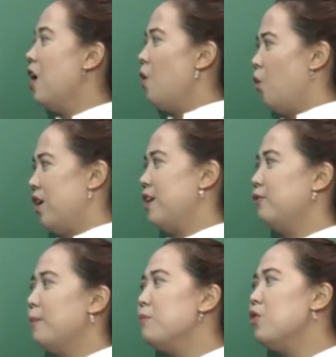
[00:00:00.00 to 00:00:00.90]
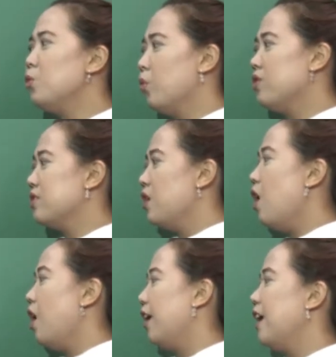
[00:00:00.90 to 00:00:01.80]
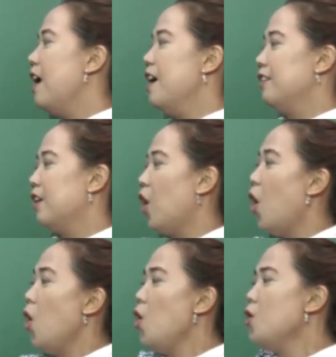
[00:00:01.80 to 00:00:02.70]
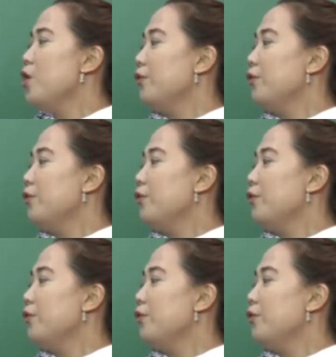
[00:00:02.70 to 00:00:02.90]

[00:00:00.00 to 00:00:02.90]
Or if the mood was dark, then all